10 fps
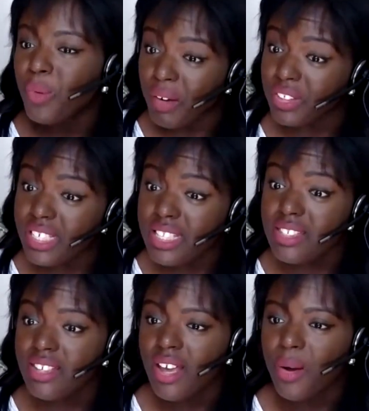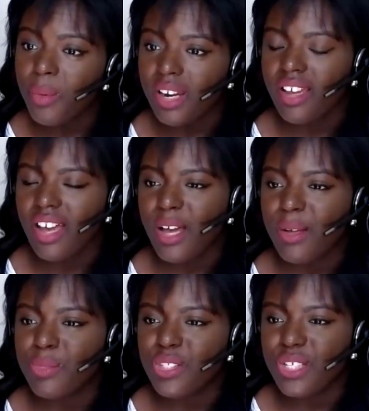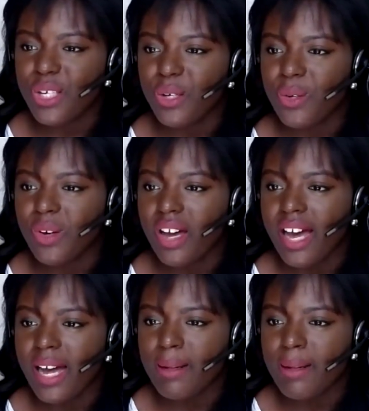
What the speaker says: prevalent when it comes to